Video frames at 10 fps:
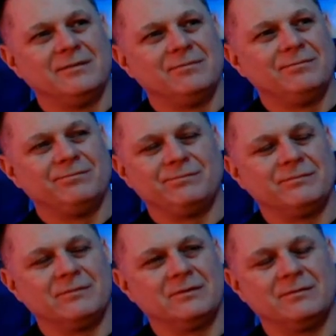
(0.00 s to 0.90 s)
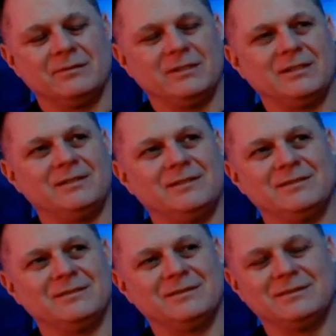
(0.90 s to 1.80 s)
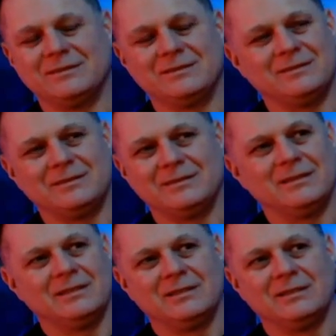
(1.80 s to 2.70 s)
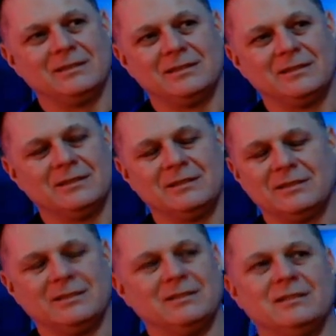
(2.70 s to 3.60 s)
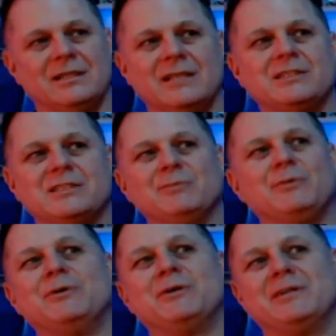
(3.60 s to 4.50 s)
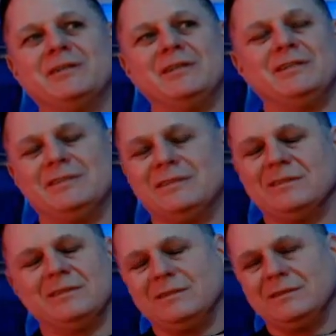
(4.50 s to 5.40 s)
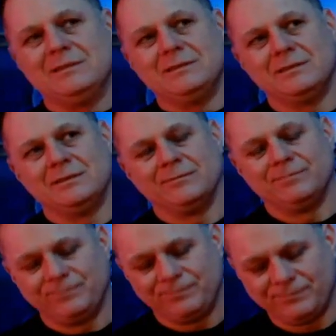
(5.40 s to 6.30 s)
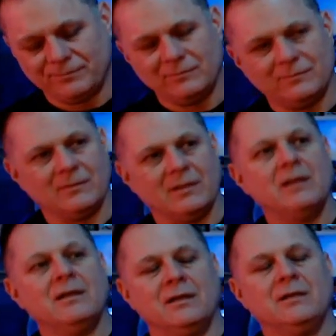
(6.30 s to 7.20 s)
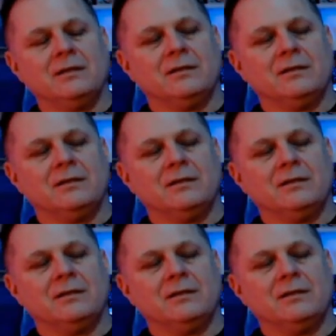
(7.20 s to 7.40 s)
No words are spoken by the person on screen.